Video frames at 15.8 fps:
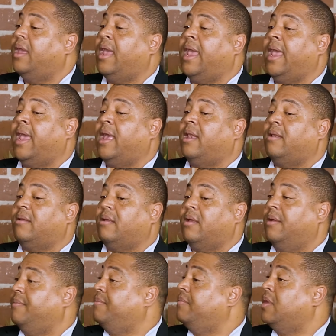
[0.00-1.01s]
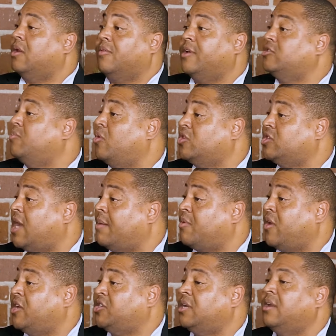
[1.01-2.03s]
And, there's more job
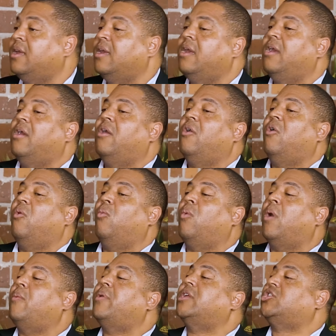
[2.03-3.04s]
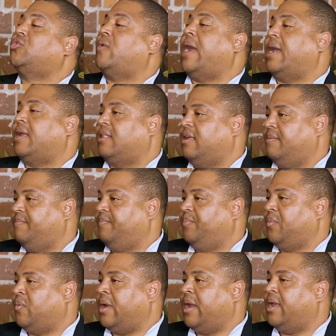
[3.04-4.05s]
creation. What would attract them,
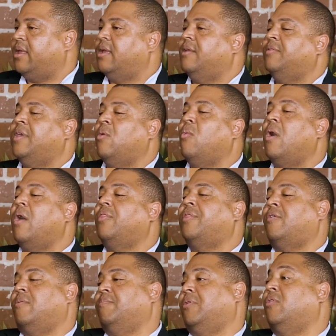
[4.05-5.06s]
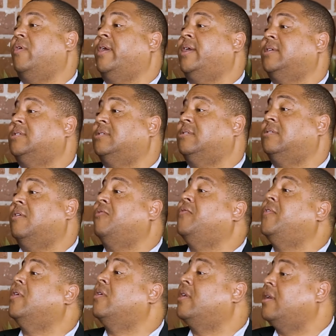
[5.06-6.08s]
right? They want their employees to
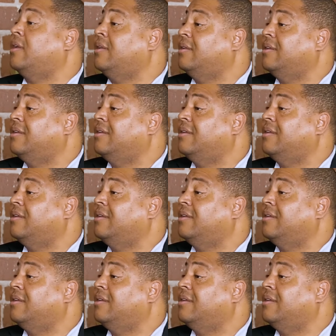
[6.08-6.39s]
feel good.